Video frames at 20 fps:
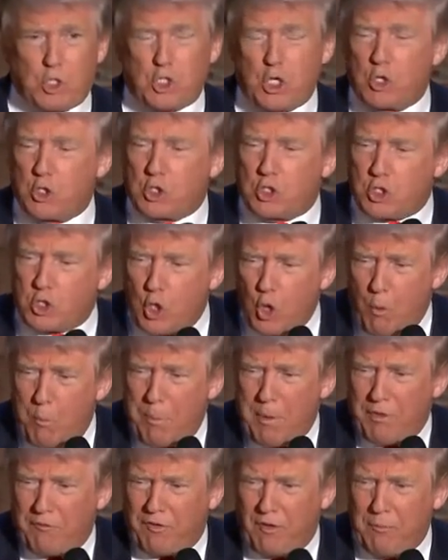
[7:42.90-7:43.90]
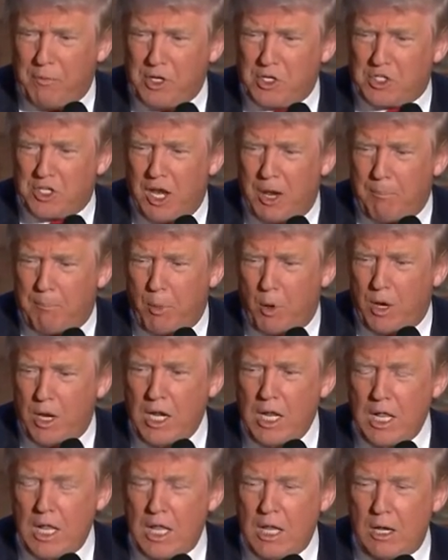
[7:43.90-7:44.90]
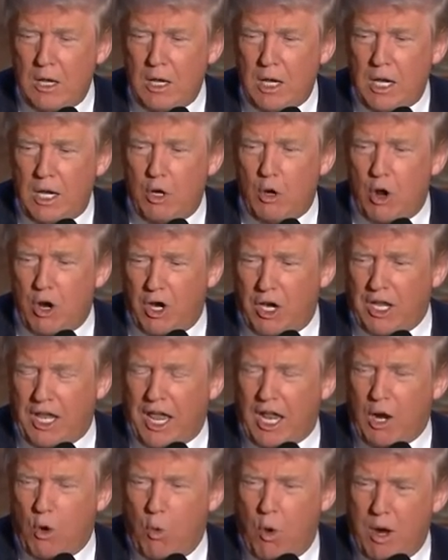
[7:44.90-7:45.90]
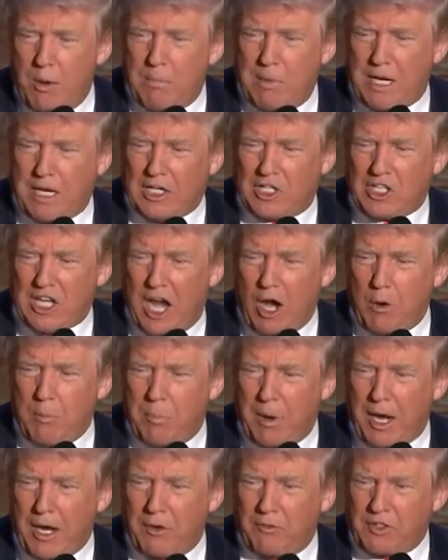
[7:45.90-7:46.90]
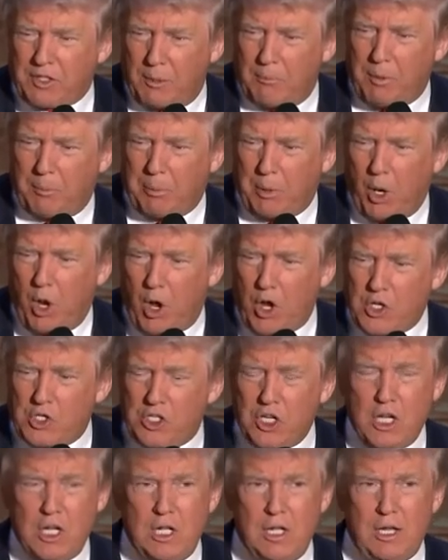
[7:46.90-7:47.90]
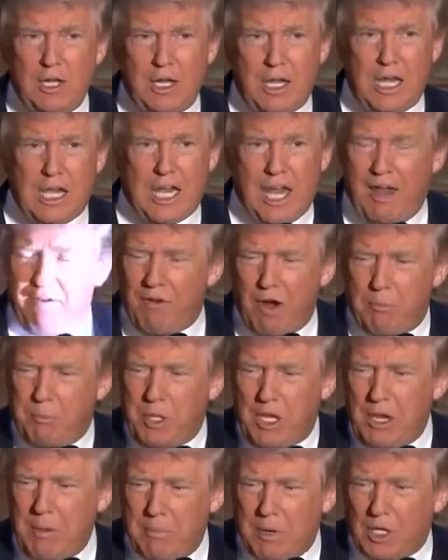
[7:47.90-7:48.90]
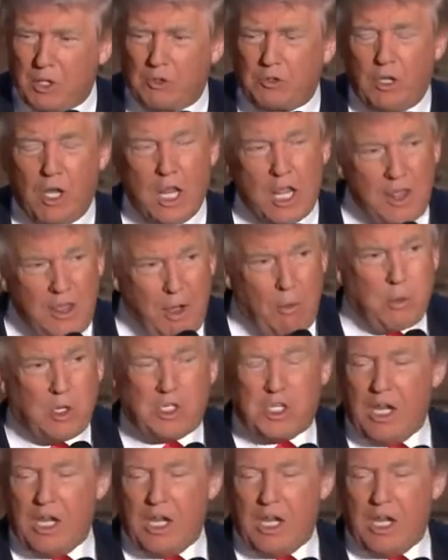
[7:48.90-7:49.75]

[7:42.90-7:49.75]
was so stupid from his standpoint. In order to get a one-minute soundbite of some applause, he gave up the emails. That